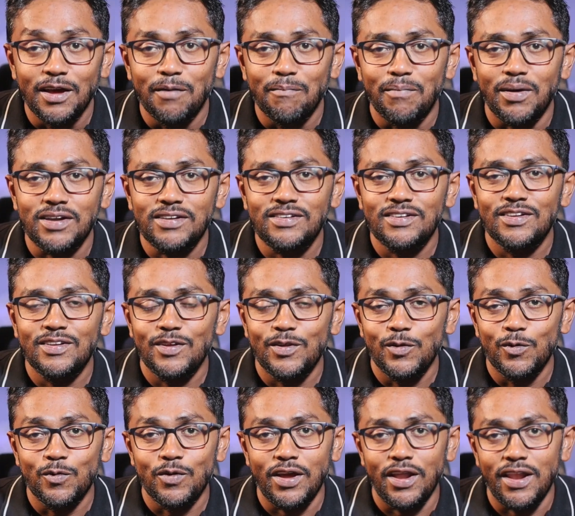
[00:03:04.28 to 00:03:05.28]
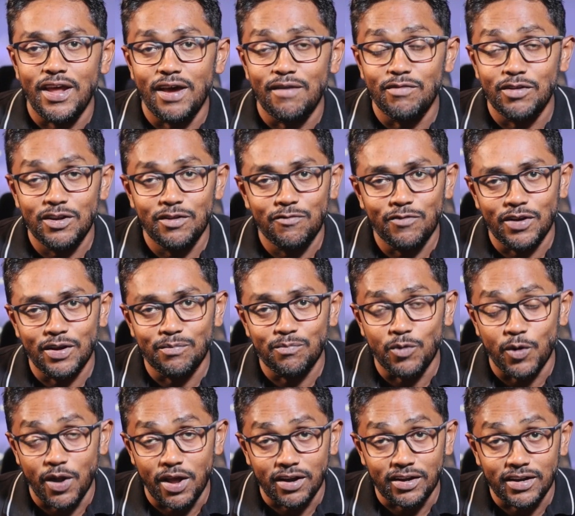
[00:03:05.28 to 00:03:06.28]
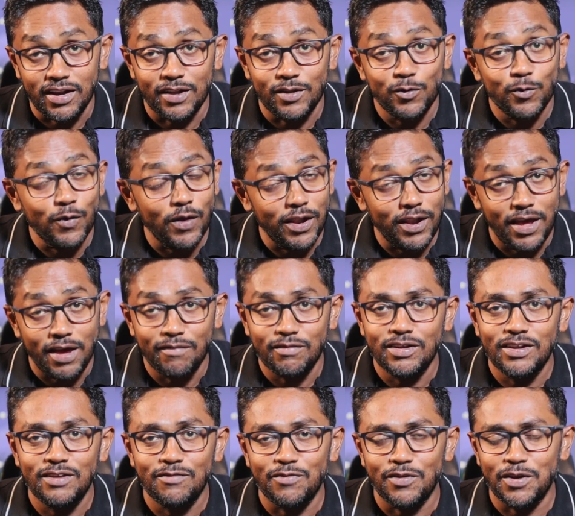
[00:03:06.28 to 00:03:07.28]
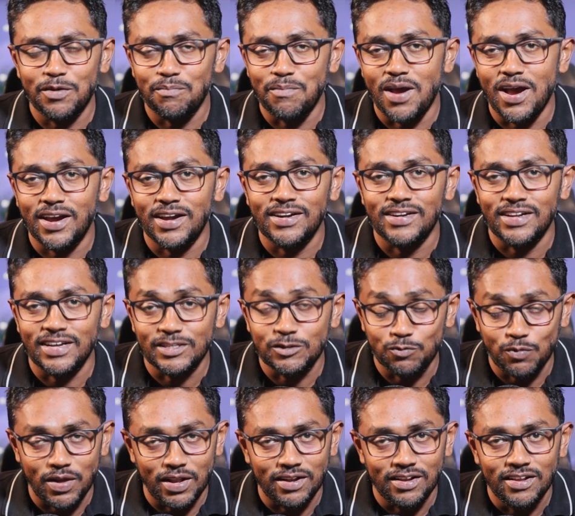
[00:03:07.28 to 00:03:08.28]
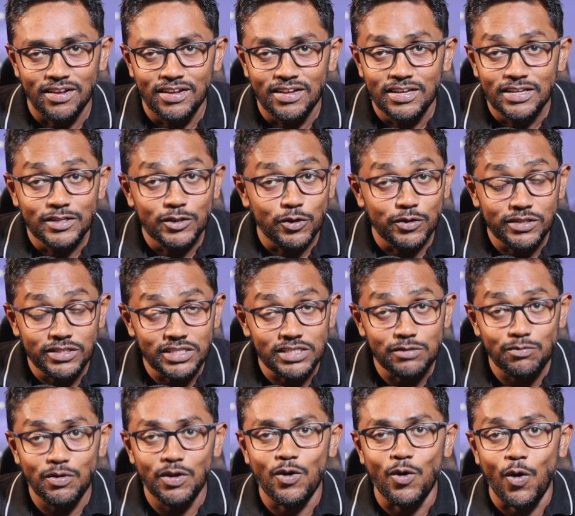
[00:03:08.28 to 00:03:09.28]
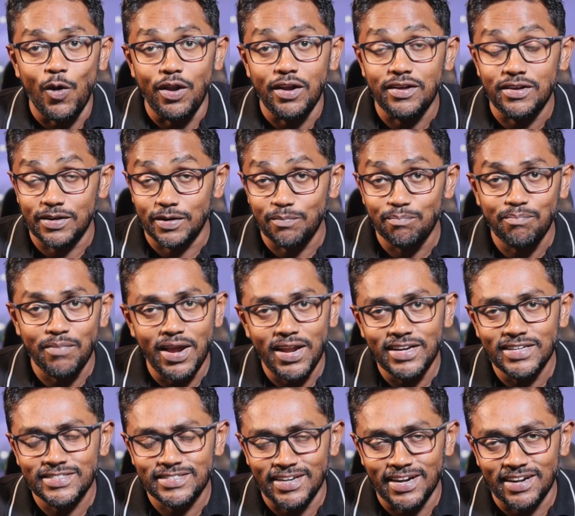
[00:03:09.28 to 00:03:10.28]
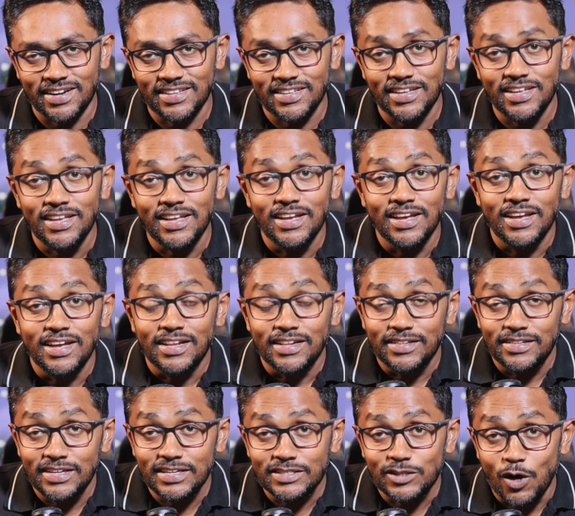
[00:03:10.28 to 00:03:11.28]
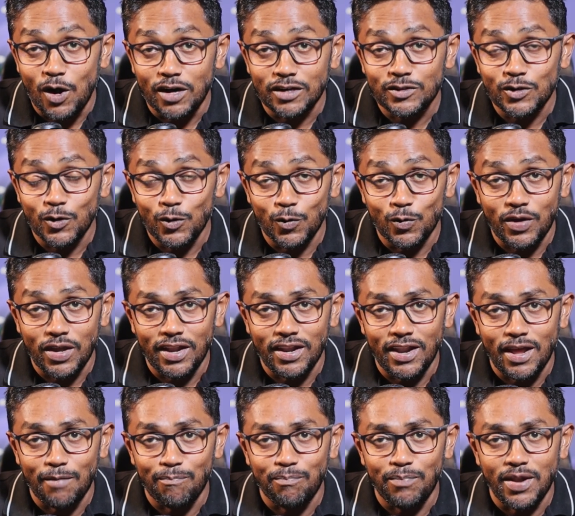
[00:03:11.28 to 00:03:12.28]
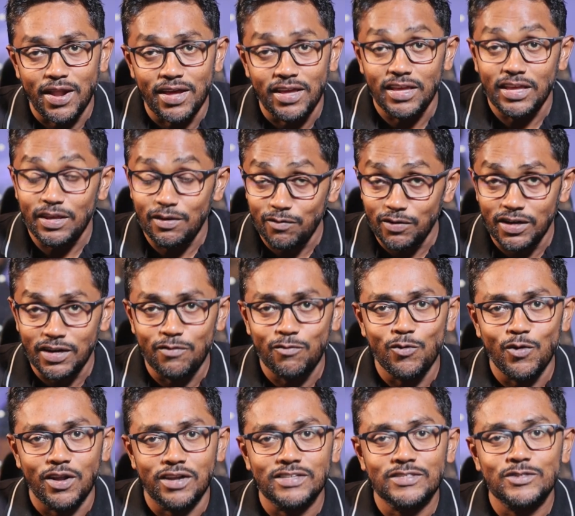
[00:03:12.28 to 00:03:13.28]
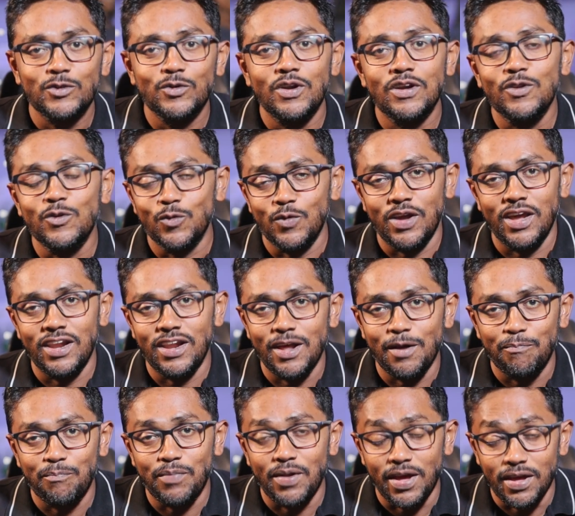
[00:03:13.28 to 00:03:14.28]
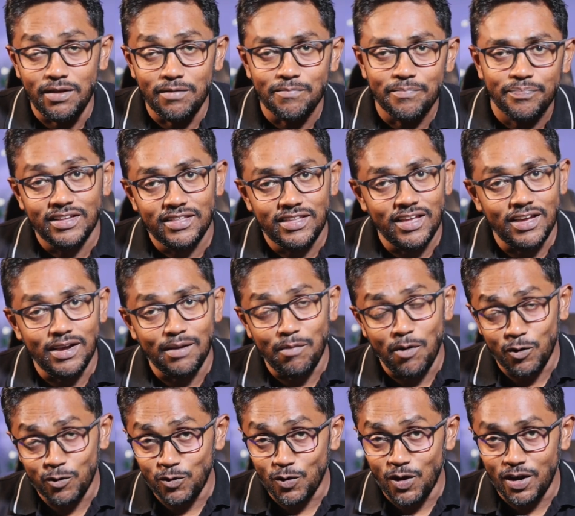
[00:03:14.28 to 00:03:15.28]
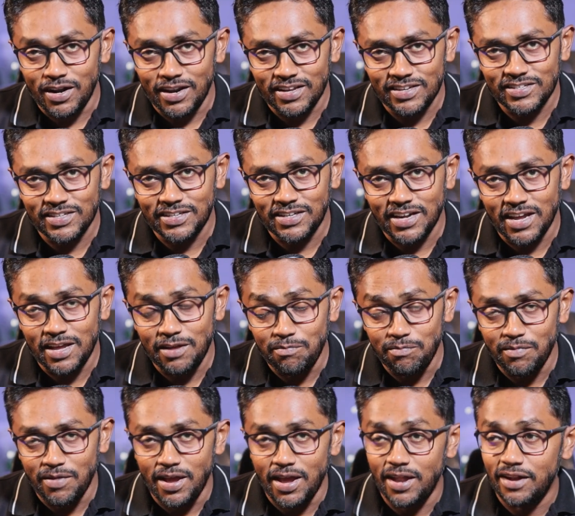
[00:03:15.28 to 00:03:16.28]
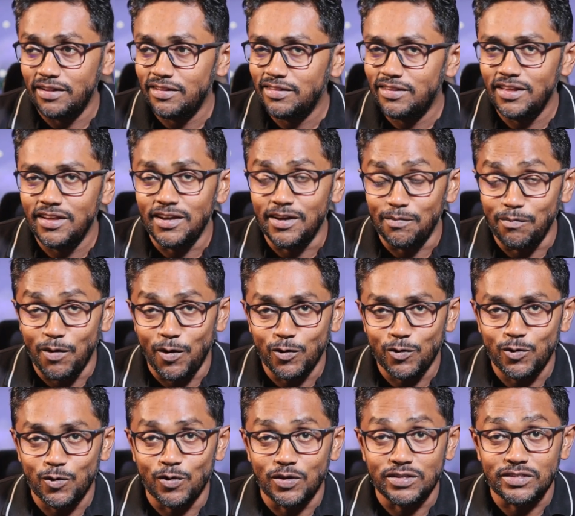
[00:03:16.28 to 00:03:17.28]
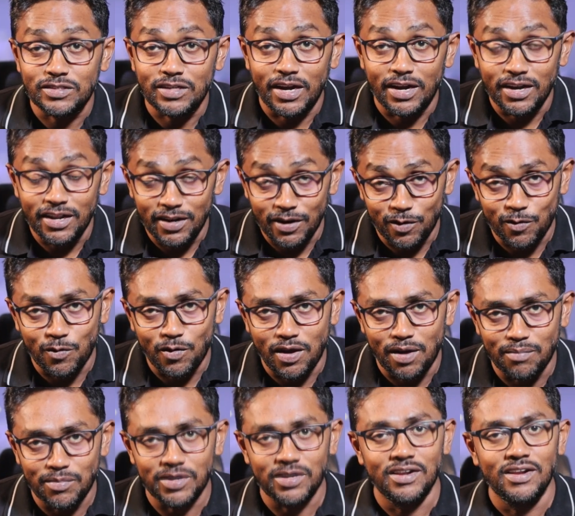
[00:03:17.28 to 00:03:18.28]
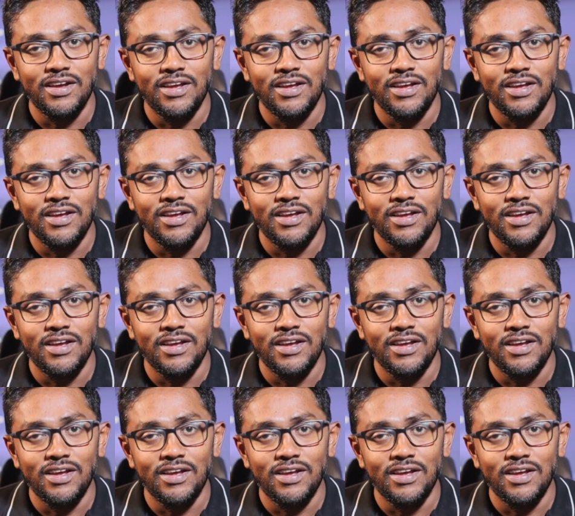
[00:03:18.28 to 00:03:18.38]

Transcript: but you can have a different product and you can have a different market as well. So this is we call combined strategy. This also you can apply, even if you are a student, you can apply. Think about your leisure time and think about your study requirement